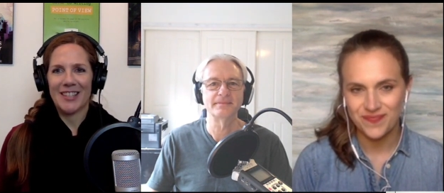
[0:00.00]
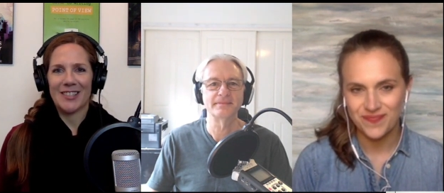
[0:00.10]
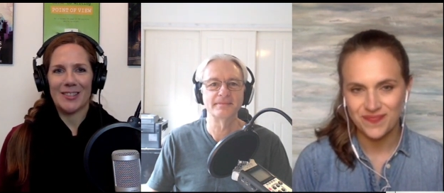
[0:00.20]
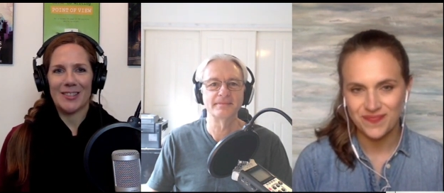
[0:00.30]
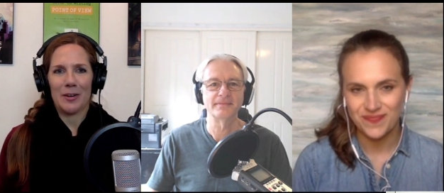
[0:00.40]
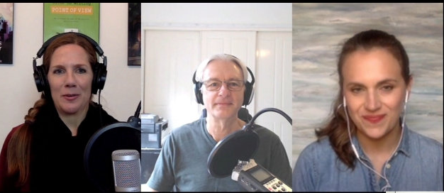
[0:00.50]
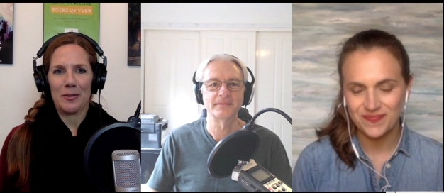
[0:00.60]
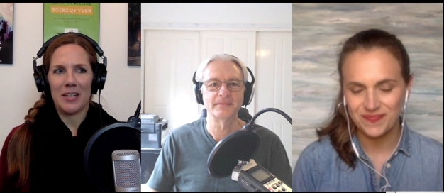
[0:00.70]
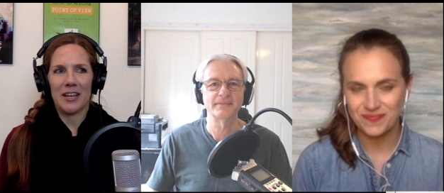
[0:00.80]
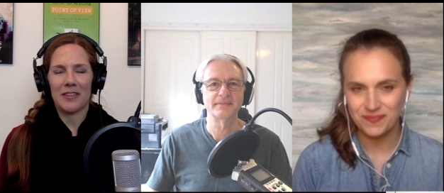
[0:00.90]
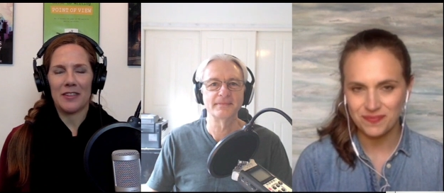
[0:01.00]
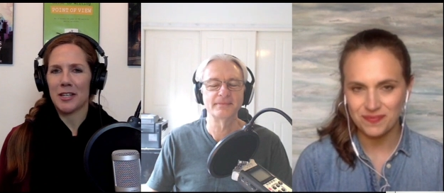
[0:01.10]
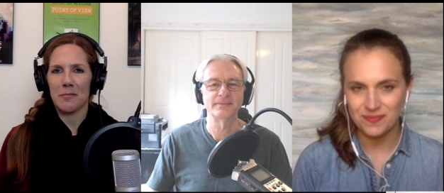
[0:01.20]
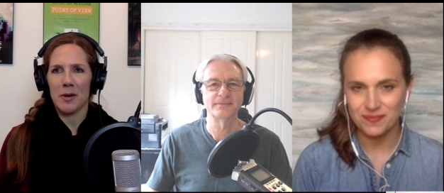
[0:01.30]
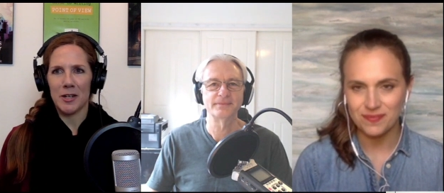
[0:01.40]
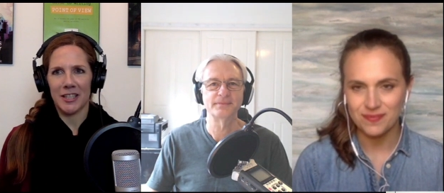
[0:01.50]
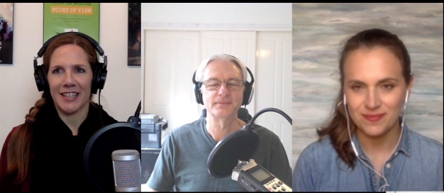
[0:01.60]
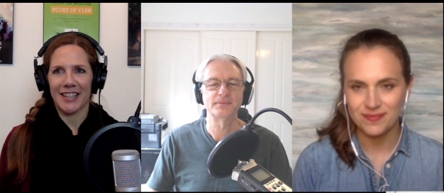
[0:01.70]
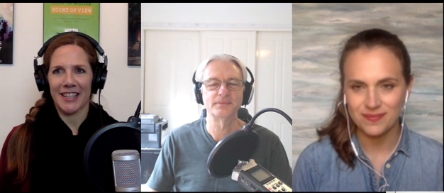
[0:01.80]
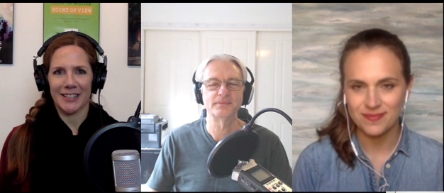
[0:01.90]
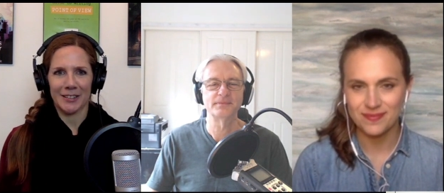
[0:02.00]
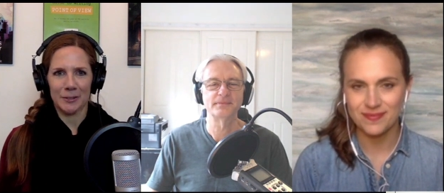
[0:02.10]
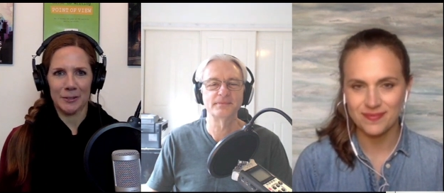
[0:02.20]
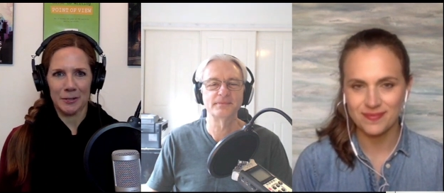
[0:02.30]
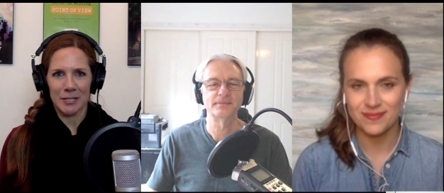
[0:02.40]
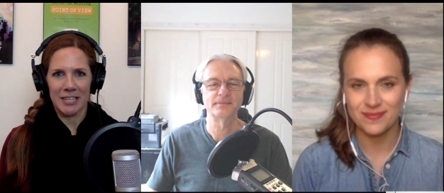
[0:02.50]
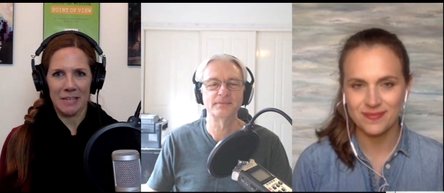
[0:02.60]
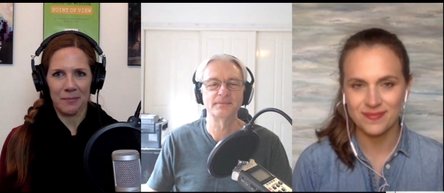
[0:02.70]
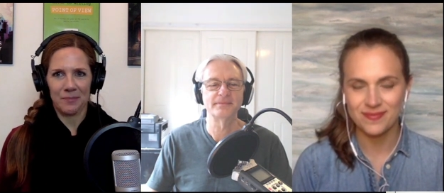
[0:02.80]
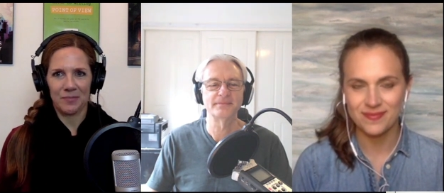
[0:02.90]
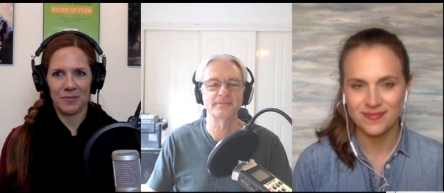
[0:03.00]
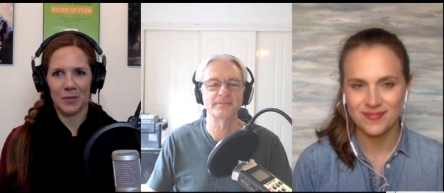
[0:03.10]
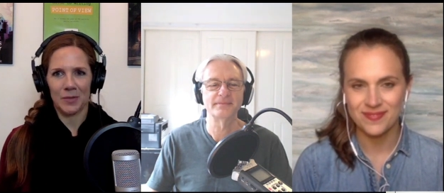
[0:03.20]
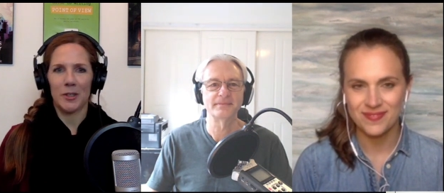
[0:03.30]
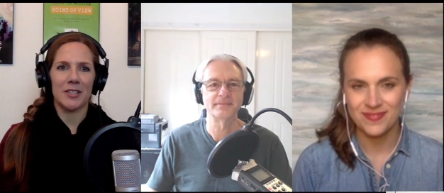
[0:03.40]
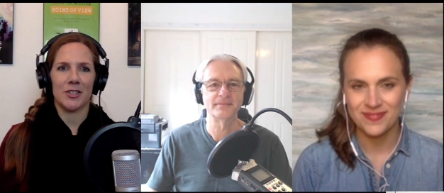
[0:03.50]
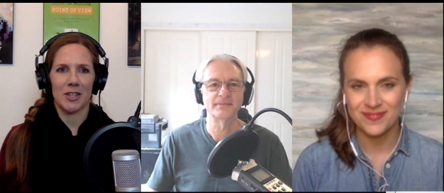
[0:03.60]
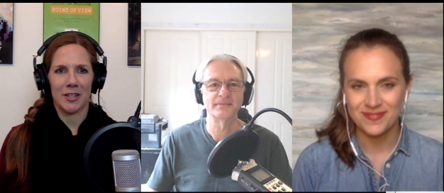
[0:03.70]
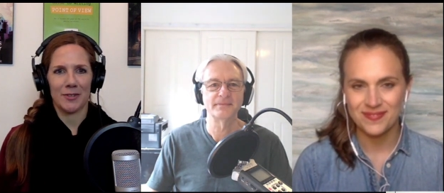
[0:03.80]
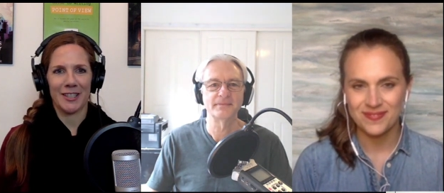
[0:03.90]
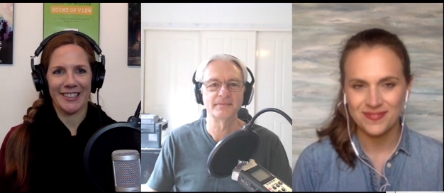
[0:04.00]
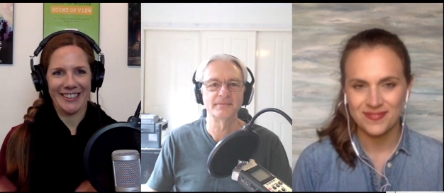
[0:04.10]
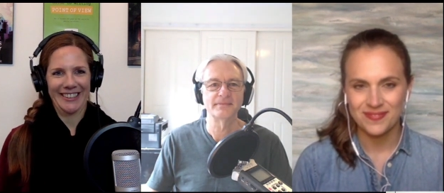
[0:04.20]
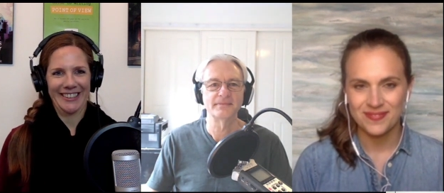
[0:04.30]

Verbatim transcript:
Speaker 1: So, other than a marketing category, what is genre?